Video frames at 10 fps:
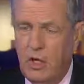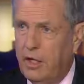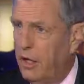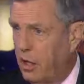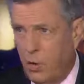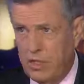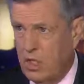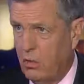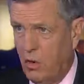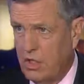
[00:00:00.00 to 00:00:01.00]
And then the
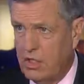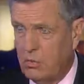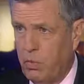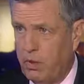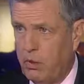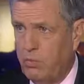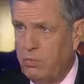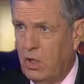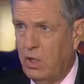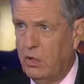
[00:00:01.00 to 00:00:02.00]
question arises whether,
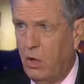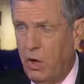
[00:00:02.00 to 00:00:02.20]
you know,